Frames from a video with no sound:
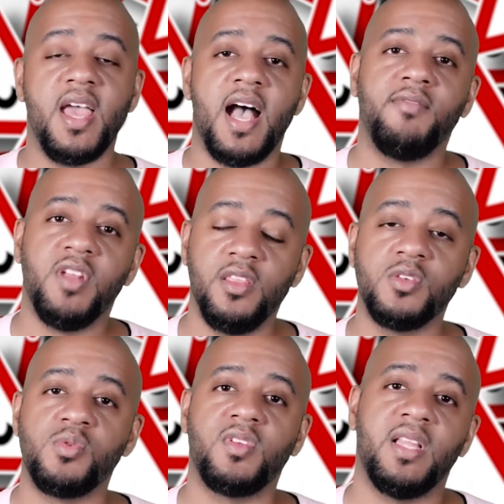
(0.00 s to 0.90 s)
I've done
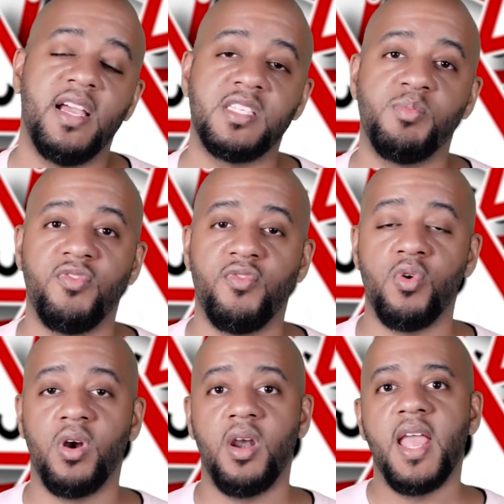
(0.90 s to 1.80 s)
this with clients
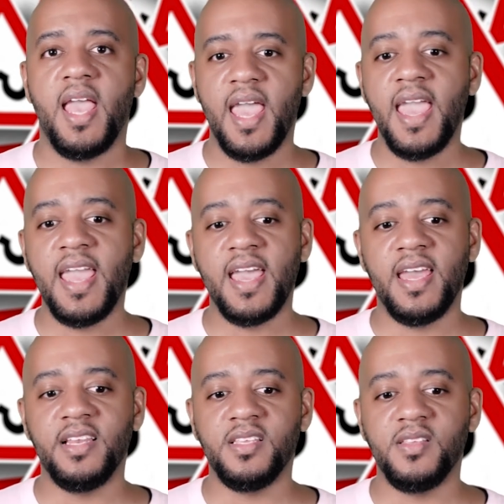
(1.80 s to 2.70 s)
before,
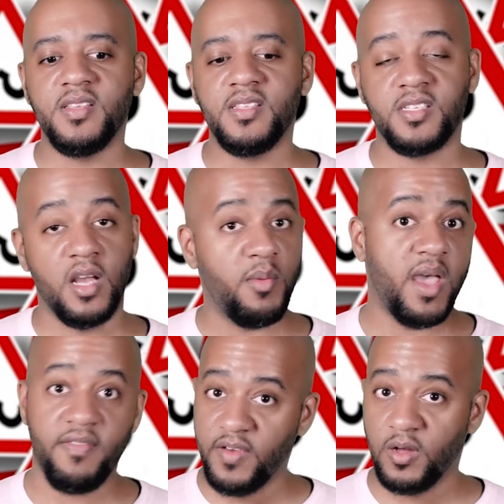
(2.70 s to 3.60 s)
and some
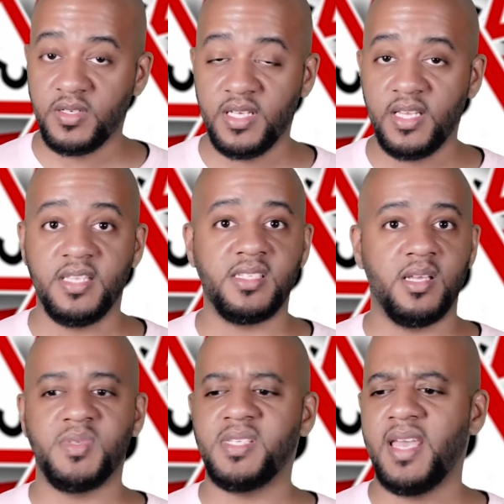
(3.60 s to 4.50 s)
have felt it, and
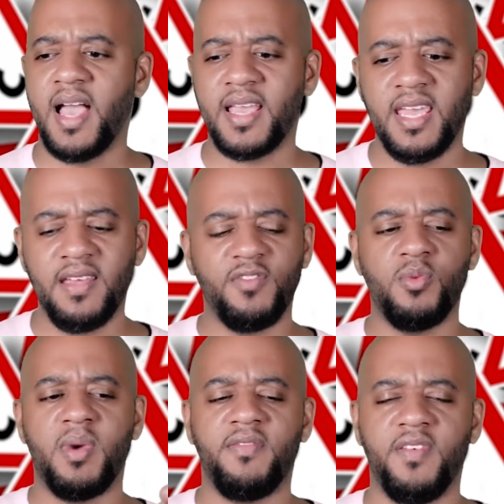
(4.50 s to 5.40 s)
some say, I can't feel
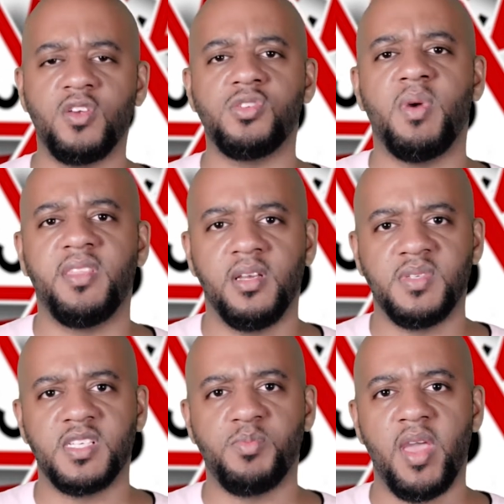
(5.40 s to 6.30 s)
my fingers or my
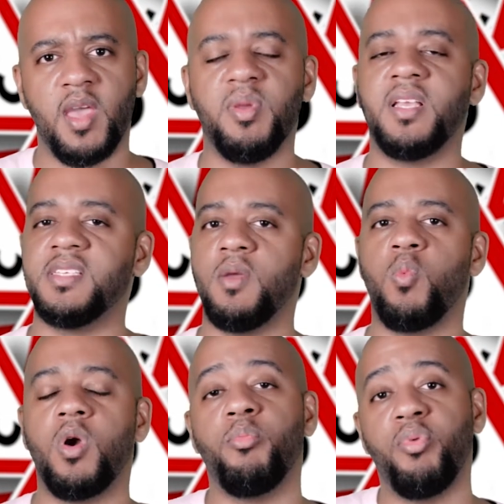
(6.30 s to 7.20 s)
thumbs expand because they
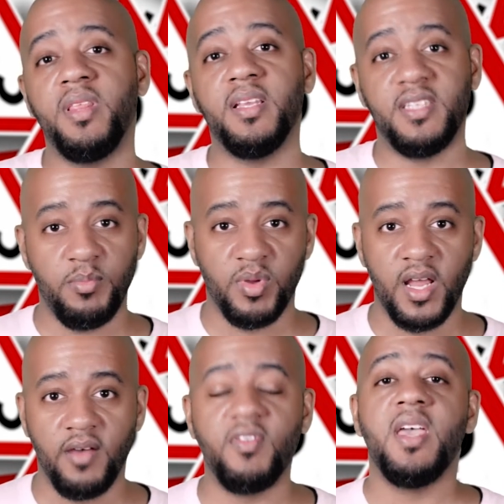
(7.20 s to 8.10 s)
weren't breathing deep
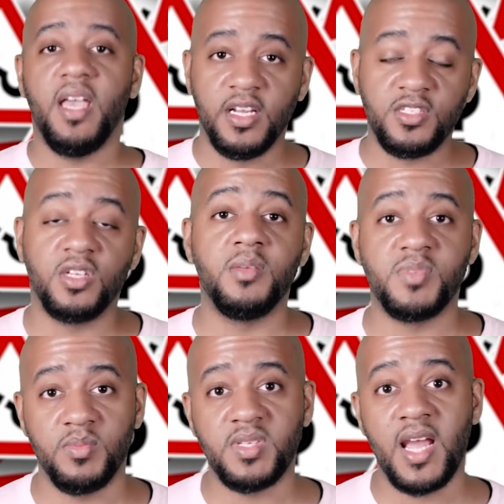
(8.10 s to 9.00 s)
enough, and it took them
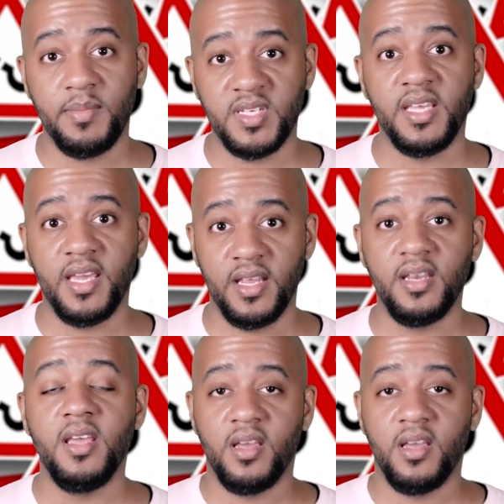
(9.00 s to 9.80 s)
some time to get it,